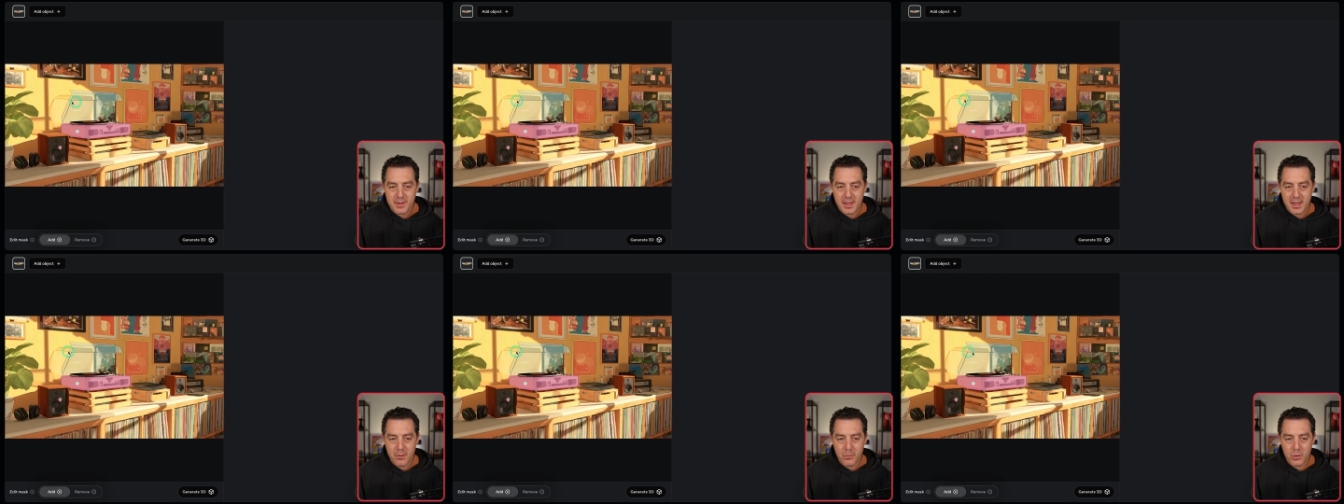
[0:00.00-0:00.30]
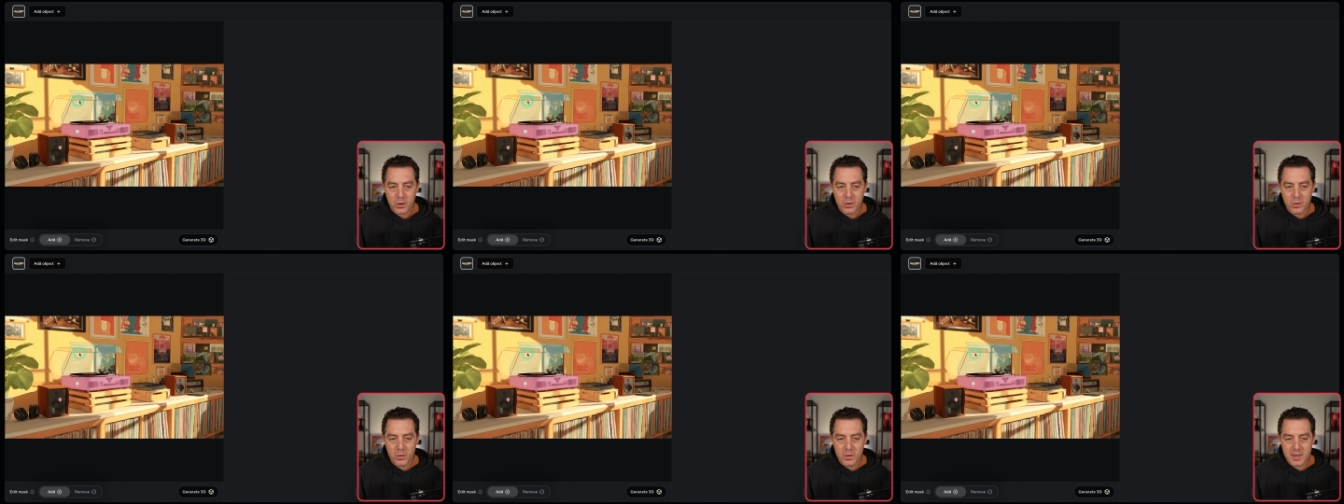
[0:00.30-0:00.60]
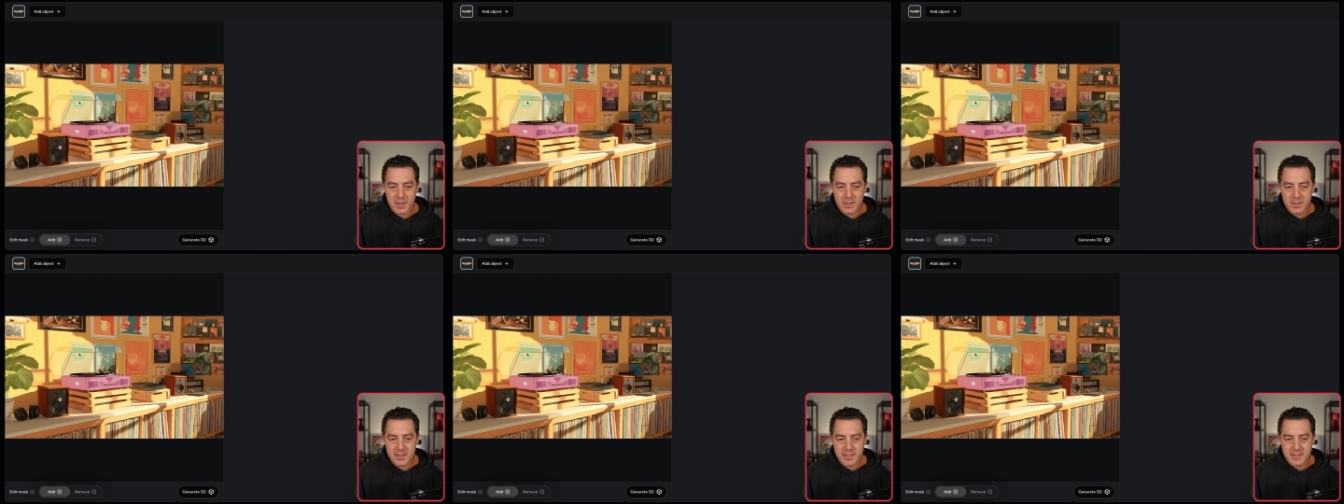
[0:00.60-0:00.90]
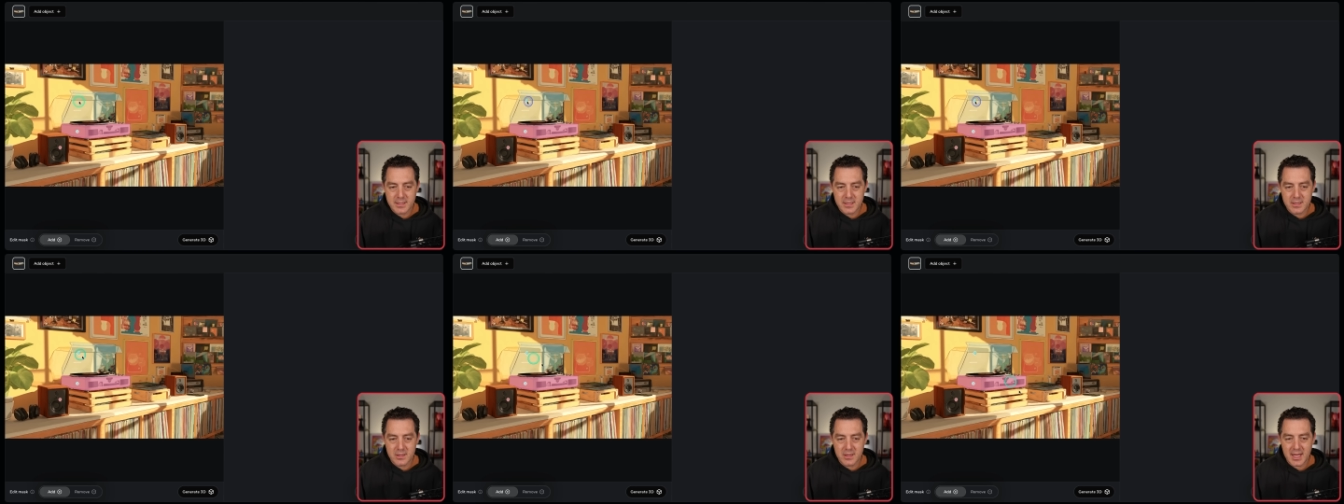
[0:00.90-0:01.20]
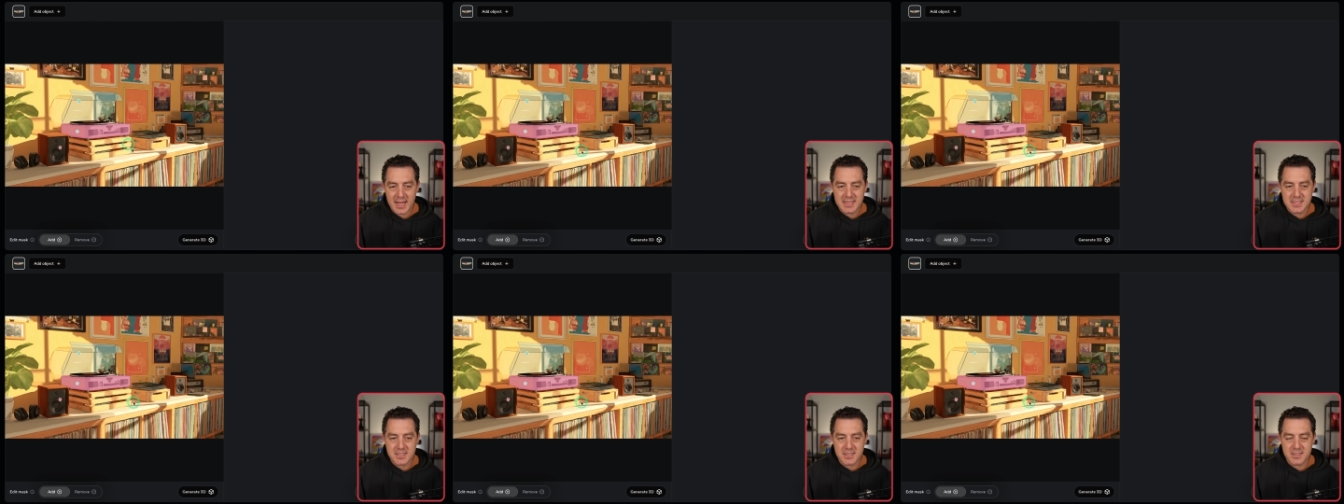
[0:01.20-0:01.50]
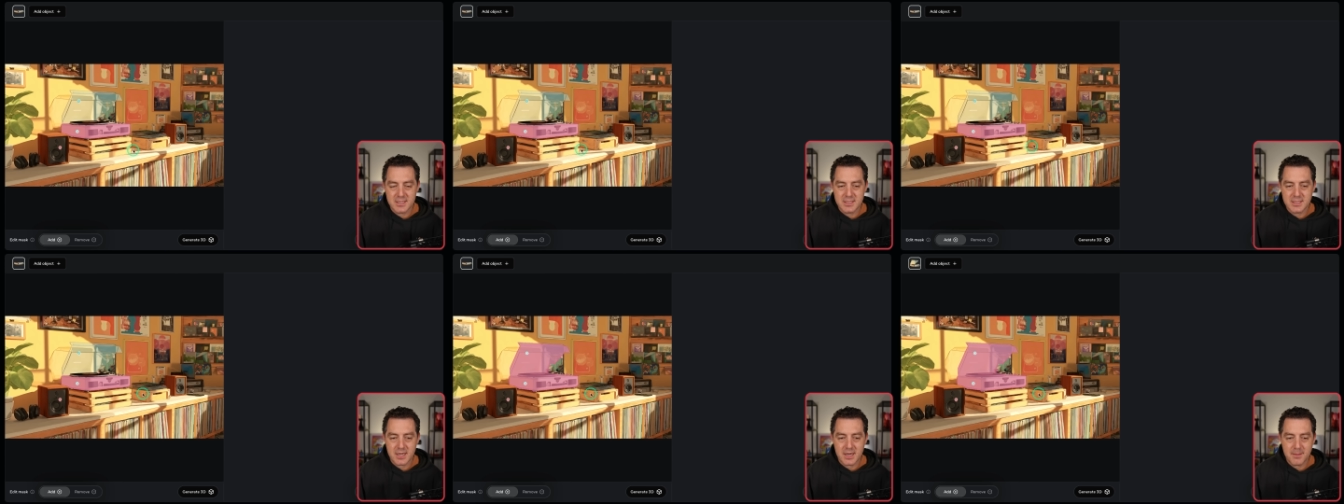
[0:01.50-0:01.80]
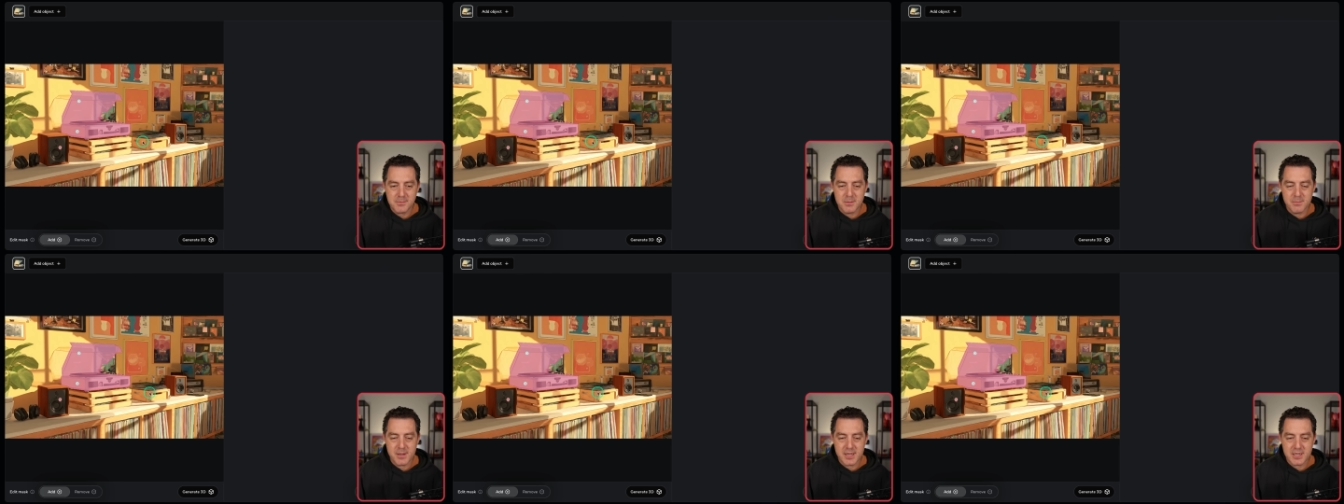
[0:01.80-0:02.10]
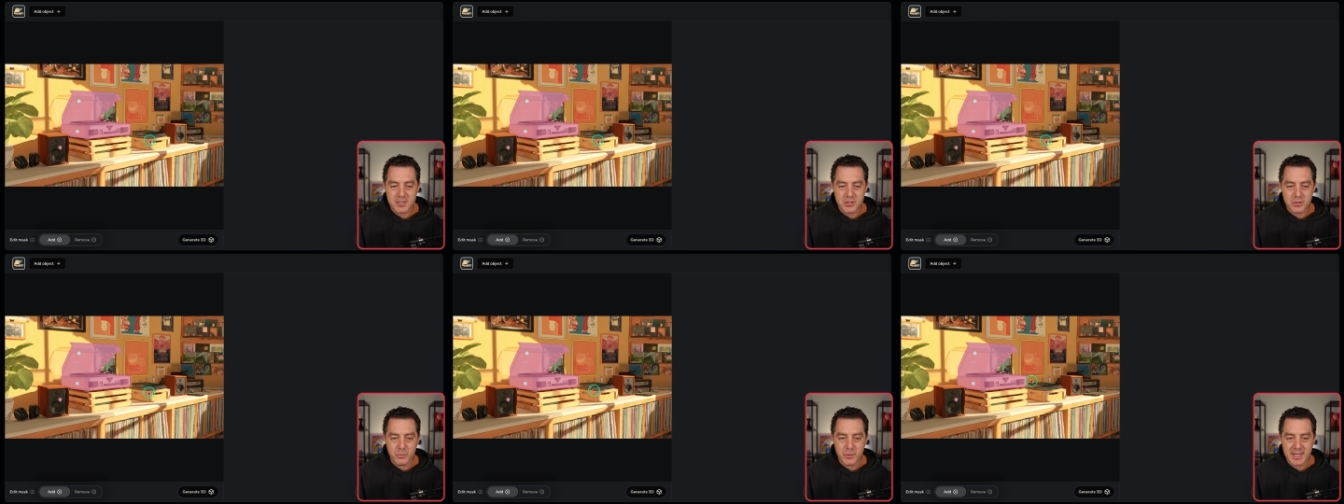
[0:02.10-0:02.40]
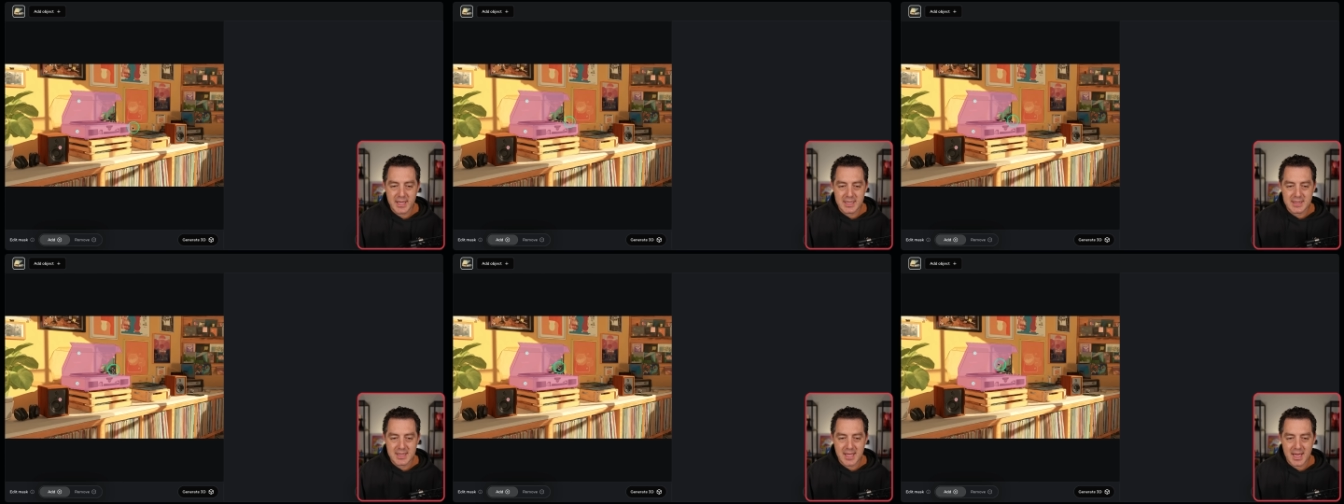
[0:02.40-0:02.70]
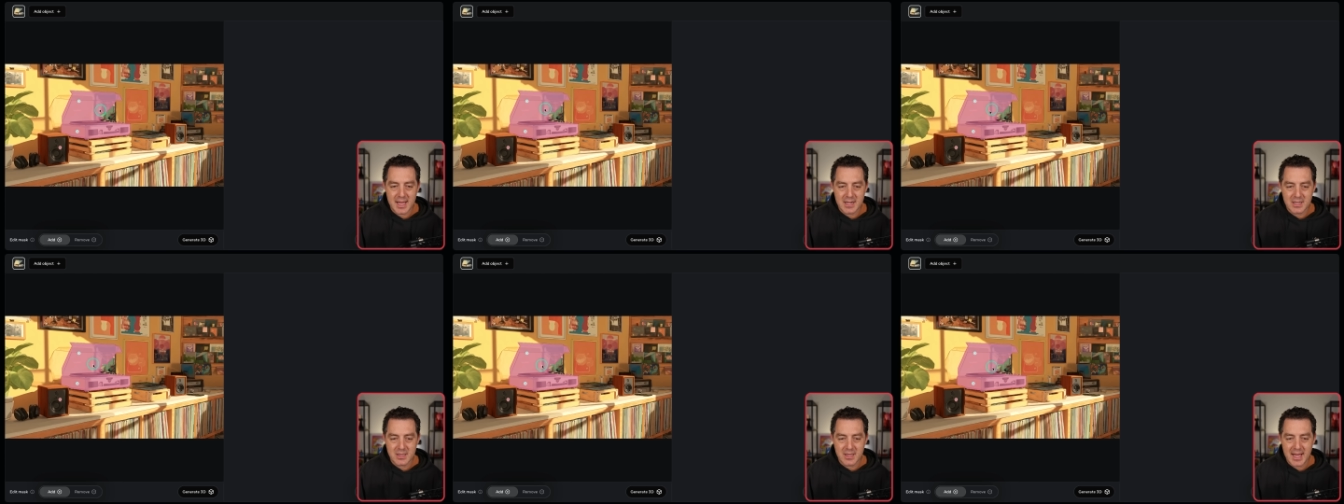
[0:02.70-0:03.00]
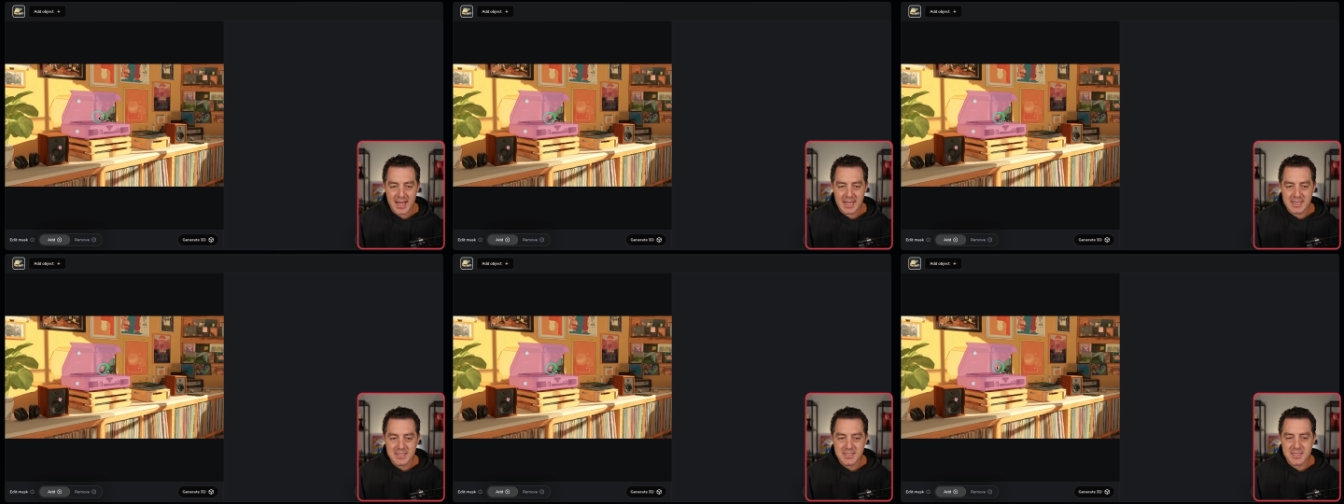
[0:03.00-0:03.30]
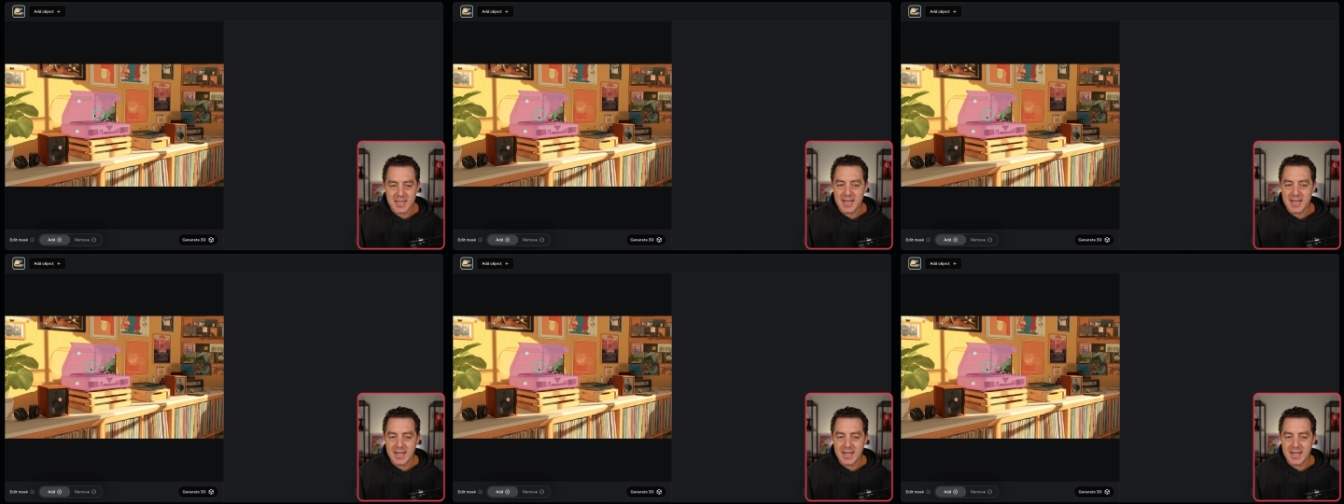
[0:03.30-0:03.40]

and we're going to click the glass on top to make sure we get that glass